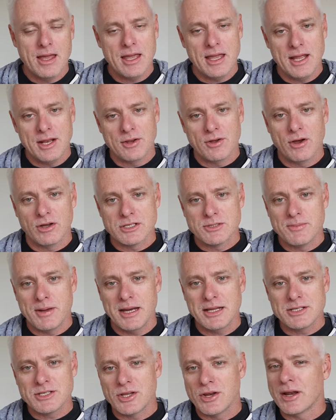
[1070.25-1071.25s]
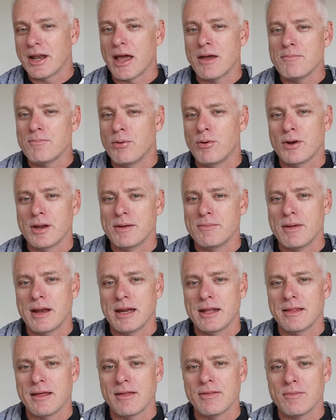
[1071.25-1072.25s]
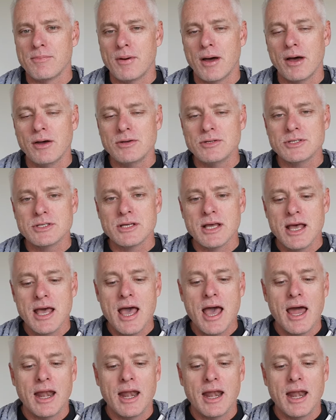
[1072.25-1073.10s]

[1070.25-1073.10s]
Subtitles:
in cosmetics that I don't put in many of the other posts,